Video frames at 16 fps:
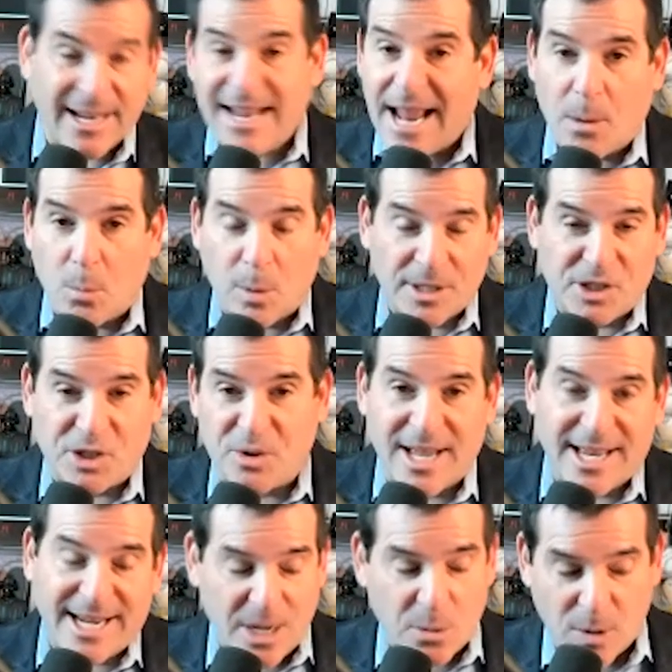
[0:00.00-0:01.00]
And once you get
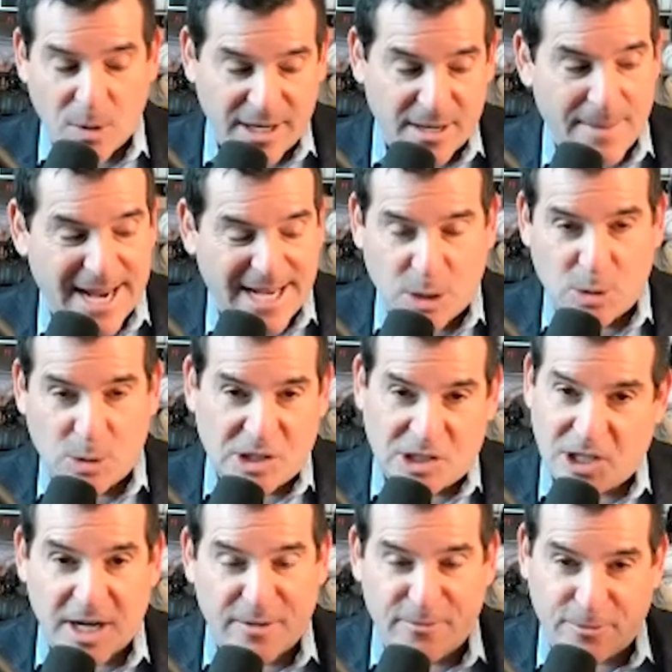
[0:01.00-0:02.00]
in, we're going to make you
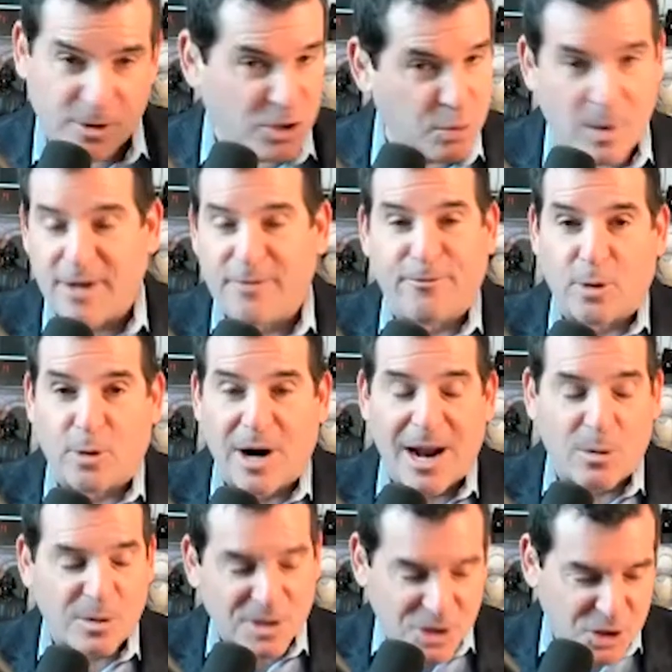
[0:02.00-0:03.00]
study for 24
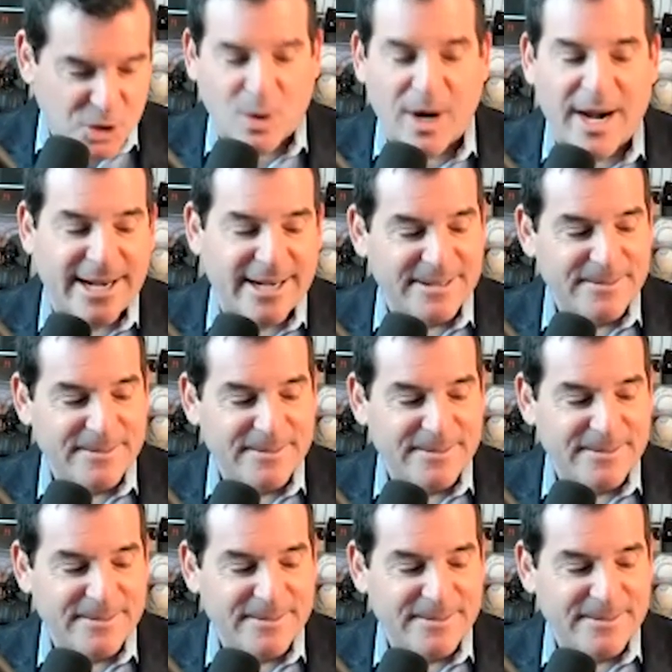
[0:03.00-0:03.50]
hours straight.